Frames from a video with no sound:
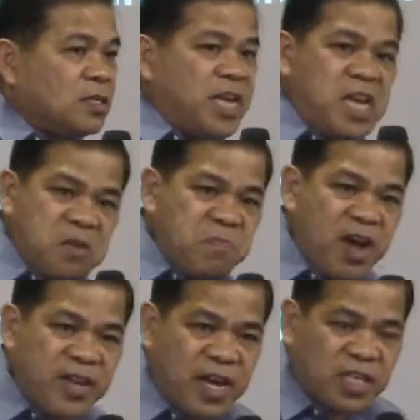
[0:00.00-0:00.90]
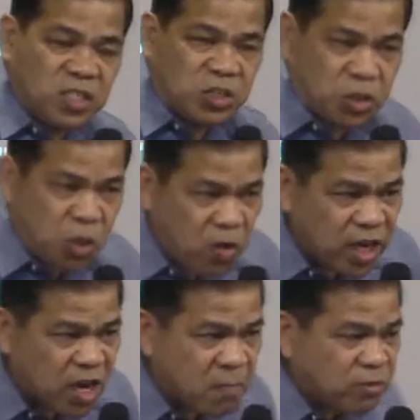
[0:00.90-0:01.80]
Nehemiah is
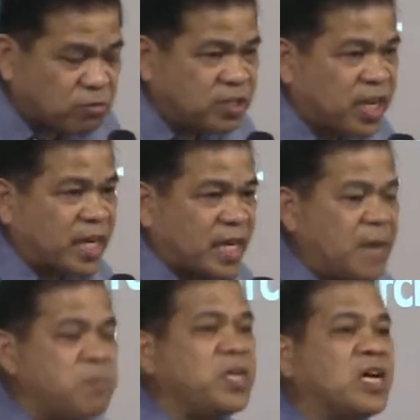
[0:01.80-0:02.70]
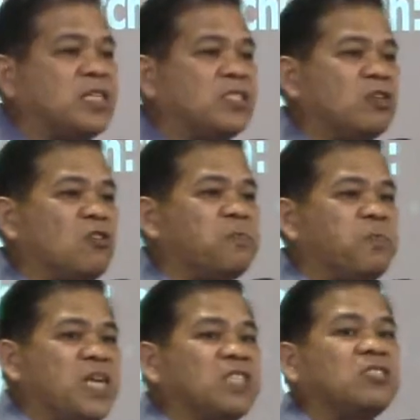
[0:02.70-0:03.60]
talking about the remnants
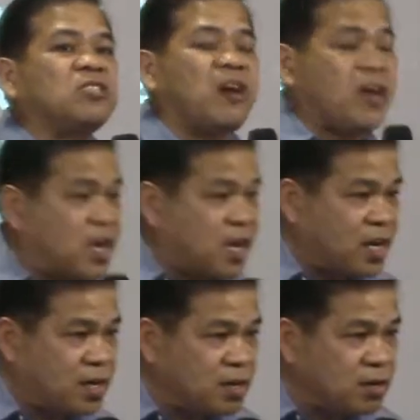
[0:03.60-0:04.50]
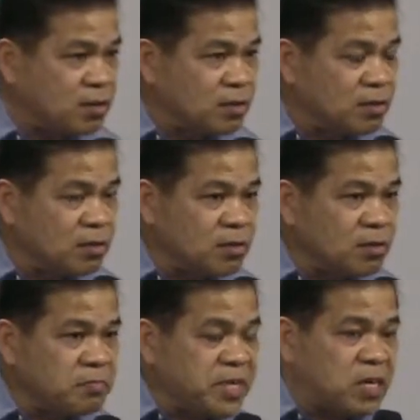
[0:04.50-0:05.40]
of Israel,
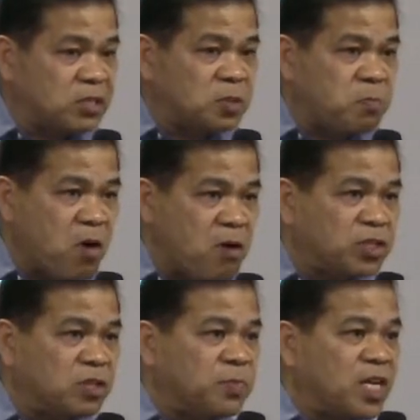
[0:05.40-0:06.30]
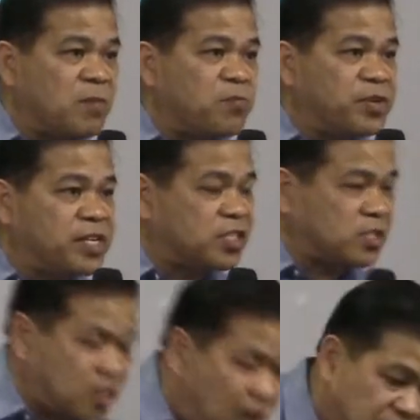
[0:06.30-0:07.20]
because most of them were
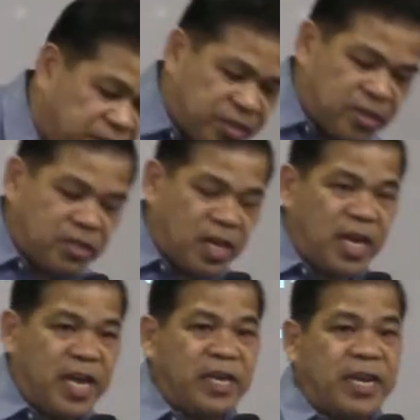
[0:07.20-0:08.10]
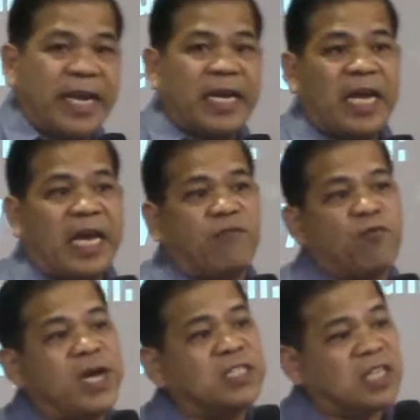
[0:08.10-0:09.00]
scattered and
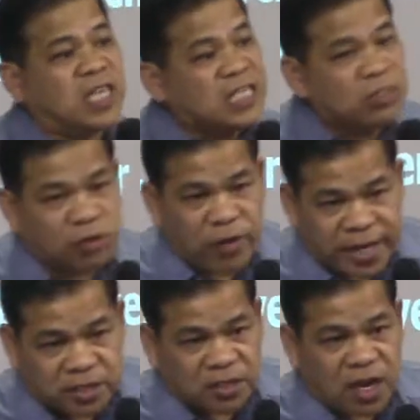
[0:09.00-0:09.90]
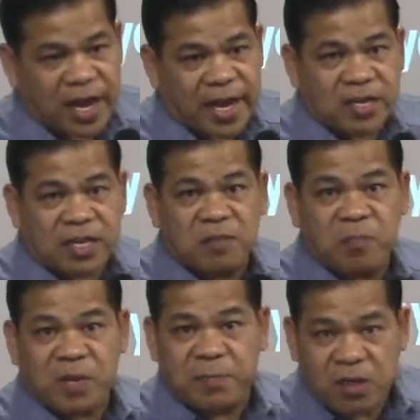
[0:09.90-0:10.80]
went into exile in
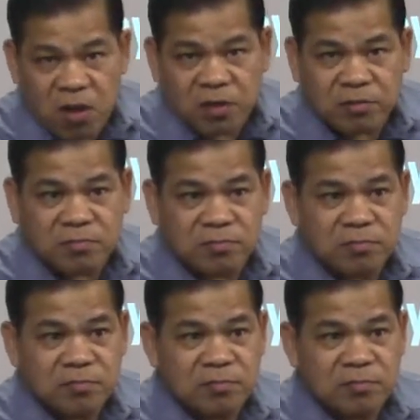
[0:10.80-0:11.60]
Babylon.